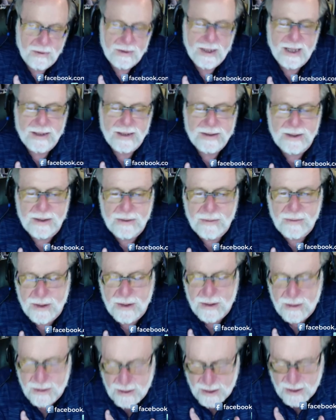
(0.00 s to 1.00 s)
no doubt that it
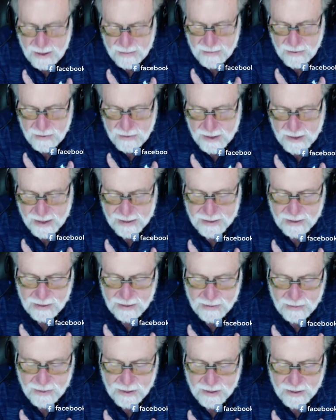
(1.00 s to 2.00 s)
will. I have no doubt that
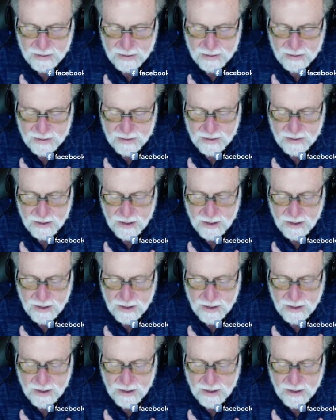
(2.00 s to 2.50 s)
it will.